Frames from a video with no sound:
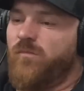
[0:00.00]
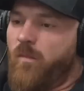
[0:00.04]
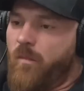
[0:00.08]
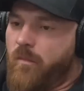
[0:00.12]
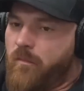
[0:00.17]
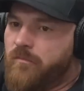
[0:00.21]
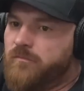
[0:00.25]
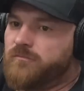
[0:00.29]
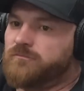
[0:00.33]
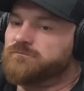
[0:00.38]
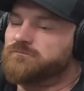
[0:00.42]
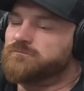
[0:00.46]

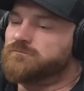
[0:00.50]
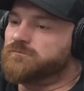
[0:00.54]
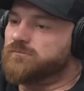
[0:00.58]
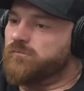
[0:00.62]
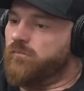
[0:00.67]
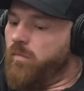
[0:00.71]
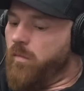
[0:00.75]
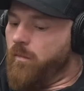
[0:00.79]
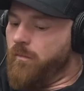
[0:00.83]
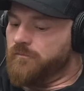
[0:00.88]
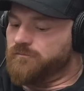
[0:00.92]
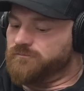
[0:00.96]
I'm
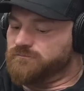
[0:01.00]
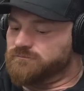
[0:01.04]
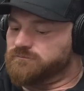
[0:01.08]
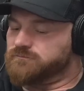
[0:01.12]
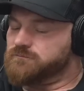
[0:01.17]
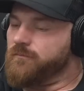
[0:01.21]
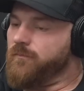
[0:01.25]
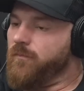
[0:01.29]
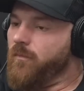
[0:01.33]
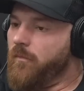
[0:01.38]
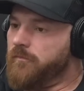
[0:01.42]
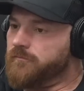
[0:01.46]
going to
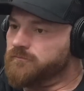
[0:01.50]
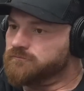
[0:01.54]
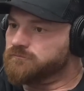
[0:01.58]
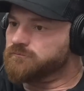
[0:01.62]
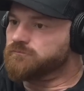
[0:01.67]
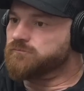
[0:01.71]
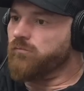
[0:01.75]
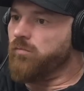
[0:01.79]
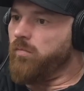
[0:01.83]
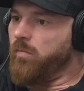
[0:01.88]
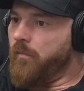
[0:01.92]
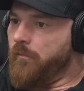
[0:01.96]
continue
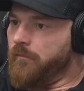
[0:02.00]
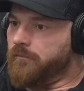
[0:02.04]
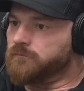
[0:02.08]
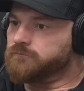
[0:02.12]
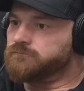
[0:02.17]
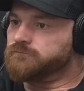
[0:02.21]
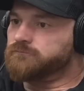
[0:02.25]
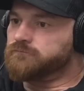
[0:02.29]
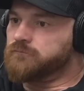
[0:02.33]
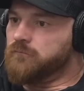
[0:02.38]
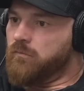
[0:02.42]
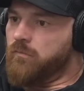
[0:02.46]

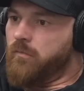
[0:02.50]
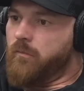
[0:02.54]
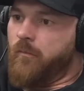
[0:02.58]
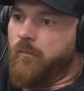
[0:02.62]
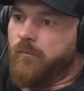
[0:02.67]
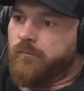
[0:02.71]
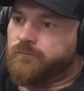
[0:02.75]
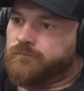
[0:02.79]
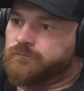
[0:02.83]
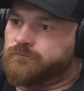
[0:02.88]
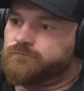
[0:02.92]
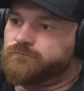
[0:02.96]
working with
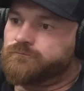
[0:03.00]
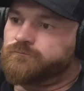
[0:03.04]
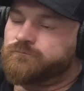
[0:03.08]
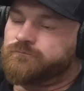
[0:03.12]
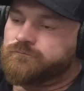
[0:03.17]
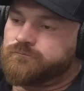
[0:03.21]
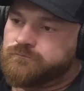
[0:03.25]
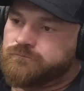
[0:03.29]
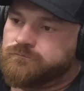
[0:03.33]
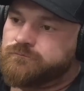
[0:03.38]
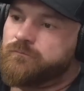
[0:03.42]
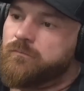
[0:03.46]
Michael and everybody over
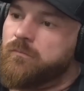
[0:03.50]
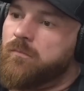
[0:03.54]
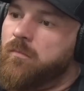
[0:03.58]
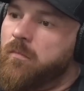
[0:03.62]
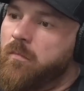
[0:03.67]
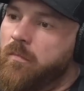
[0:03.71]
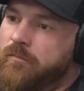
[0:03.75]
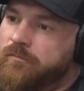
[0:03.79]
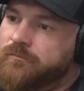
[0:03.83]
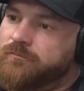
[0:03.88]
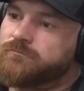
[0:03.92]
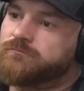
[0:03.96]
at Gas and Better
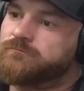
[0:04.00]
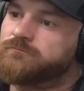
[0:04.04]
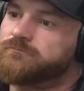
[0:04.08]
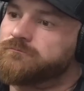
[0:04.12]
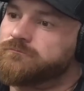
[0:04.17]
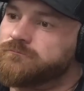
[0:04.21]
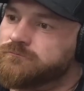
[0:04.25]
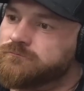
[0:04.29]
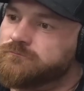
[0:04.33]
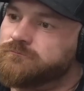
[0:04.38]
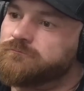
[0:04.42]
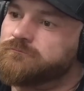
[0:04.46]
Bodies.
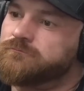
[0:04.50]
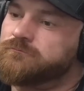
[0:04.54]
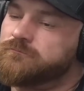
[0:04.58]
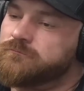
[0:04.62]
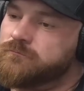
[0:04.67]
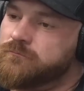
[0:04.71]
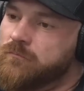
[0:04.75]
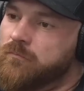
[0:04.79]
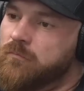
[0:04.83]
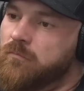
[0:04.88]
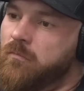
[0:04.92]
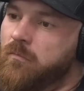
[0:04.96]
I've got a
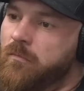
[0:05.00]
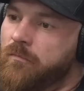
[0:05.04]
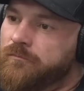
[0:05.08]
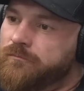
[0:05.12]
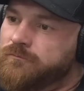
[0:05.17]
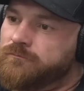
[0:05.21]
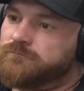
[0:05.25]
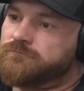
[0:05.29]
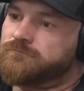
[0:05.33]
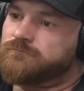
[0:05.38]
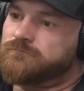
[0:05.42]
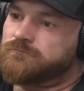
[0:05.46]
lot of big
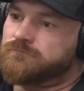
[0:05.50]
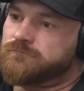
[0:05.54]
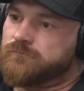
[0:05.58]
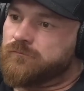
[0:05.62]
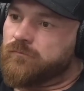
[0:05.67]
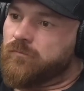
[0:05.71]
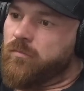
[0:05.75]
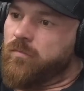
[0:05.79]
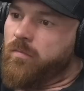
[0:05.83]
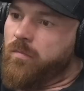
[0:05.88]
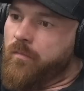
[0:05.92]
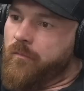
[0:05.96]
plans for
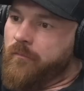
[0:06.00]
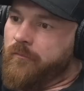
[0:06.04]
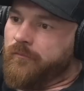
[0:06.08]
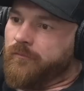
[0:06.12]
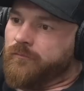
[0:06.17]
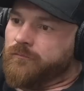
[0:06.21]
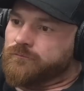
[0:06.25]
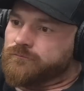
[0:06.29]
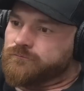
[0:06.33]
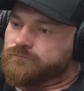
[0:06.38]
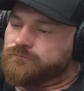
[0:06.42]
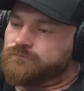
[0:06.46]

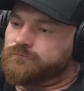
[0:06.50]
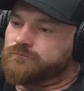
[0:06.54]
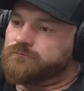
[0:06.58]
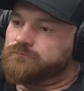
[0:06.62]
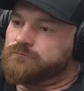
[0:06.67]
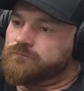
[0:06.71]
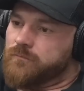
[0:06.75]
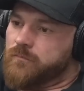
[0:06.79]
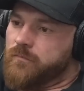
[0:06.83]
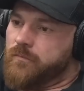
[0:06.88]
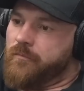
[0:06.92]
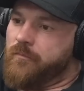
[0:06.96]
23 going
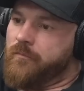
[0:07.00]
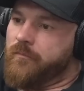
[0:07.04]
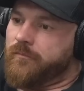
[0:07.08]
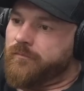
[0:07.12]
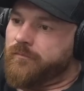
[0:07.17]
on with them.